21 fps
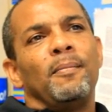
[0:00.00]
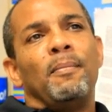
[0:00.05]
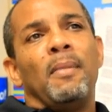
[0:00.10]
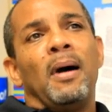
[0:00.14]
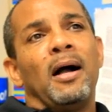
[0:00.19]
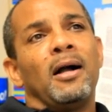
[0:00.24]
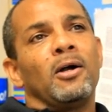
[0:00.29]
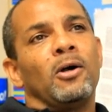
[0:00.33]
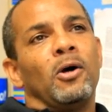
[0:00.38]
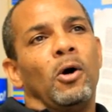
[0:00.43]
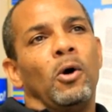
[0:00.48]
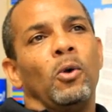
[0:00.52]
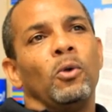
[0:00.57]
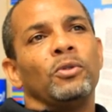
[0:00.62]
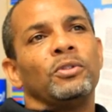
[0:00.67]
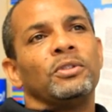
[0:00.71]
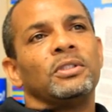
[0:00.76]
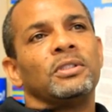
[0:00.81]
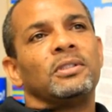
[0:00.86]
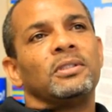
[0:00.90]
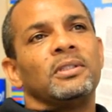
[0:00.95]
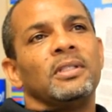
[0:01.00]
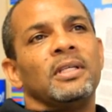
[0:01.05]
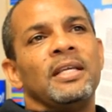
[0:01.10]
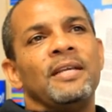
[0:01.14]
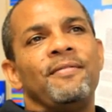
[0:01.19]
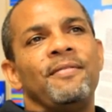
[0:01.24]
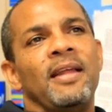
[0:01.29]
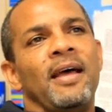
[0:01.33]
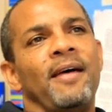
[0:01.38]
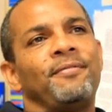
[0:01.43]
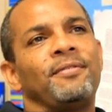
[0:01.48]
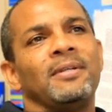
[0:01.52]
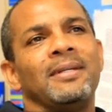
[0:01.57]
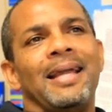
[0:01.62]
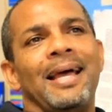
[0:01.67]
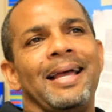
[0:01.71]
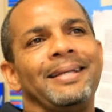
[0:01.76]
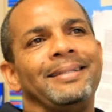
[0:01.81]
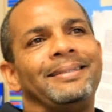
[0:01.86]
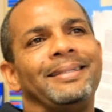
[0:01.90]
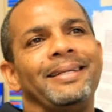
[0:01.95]
my goal is, even after
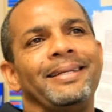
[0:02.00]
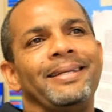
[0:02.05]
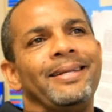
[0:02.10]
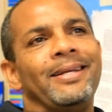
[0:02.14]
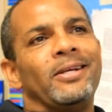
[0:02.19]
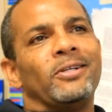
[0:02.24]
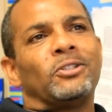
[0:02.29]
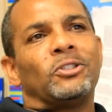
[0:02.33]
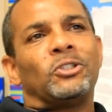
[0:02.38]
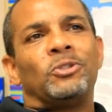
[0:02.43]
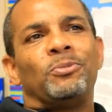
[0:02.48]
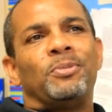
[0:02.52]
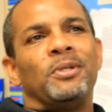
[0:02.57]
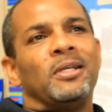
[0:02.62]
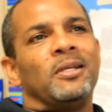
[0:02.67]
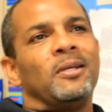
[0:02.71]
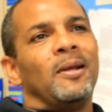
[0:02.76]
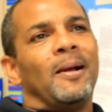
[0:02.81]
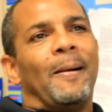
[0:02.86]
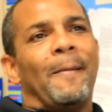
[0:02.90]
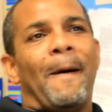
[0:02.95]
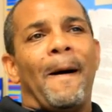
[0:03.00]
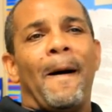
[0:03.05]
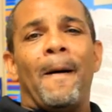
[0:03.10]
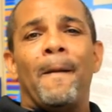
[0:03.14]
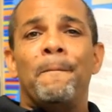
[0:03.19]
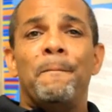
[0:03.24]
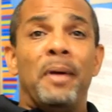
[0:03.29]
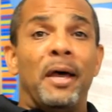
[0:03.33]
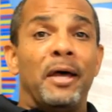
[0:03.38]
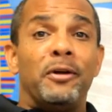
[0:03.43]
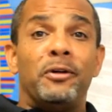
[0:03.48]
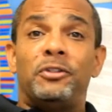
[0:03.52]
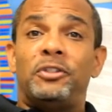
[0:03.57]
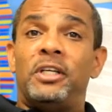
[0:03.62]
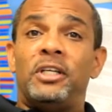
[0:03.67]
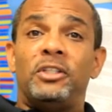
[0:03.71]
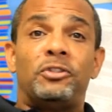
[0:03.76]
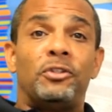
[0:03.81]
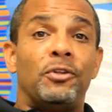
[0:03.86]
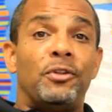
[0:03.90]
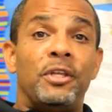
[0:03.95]
19 years, is to be a better
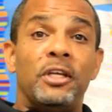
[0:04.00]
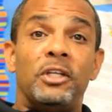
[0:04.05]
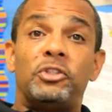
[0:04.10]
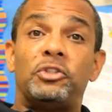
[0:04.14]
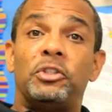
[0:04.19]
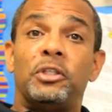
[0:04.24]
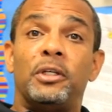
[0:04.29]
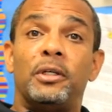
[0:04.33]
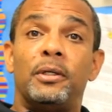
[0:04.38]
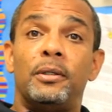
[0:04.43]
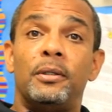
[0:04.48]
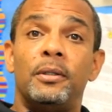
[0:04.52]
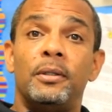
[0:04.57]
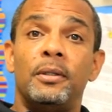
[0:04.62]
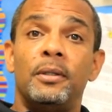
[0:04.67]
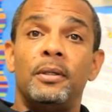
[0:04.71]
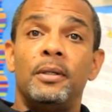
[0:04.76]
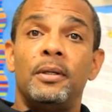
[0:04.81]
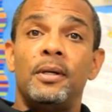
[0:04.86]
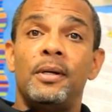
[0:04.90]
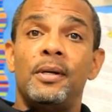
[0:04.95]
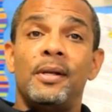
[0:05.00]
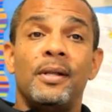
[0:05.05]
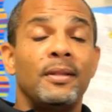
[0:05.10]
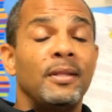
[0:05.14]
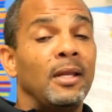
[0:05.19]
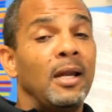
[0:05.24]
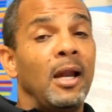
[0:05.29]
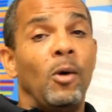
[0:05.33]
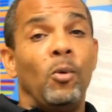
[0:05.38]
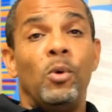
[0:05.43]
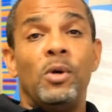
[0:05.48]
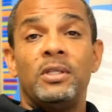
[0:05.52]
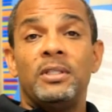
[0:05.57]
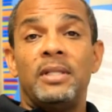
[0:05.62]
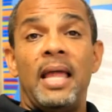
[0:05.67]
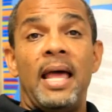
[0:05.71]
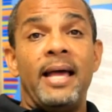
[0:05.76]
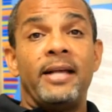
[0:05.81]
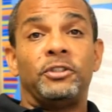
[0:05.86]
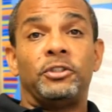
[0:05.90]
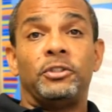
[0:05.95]
teacher this year than I was
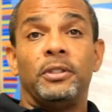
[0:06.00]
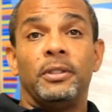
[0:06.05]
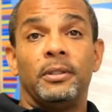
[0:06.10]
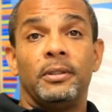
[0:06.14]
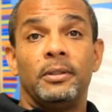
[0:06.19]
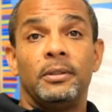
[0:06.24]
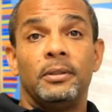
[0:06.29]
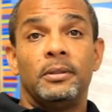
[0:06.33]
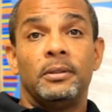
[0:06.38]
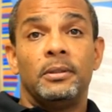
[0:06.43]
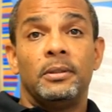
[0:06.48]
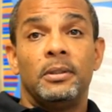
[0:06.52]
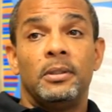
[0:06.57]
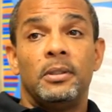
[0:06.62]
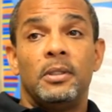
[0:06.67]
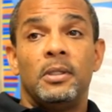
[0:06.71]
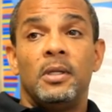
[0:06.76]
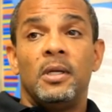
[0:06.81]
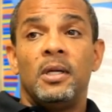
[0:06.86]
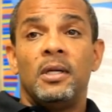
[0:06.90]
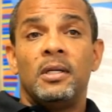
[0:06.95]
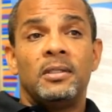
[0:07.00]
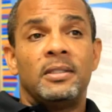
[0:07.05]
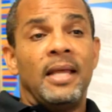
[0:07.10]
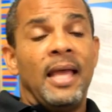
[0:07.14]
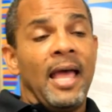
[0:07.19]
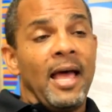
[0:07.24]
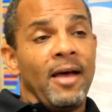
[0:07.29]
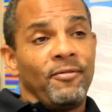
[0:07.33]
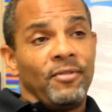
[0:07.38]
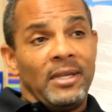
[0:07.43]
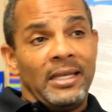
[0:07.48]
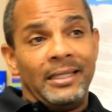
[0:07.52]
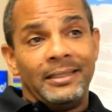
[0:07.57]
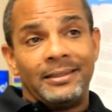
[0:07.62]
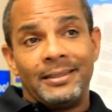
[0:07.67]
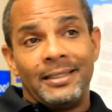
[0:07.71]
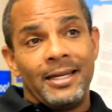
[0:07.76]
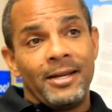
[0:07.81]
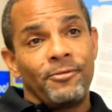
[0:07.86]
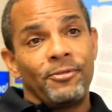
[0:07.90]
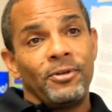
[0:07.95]
last year. To have
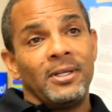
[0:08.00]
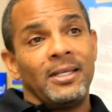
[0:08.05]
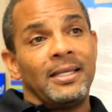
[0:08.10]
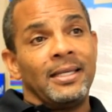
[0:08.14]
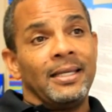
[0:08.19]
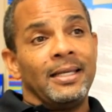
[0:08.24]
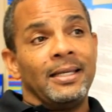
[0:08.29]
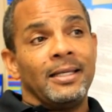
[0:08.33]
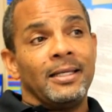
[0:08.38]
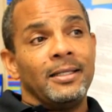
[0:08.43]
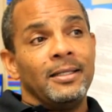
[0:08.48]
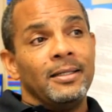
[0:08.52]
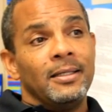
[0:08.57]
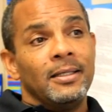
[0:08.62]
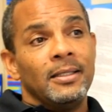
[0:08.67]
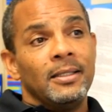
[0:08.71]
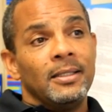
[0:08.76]
each and every kid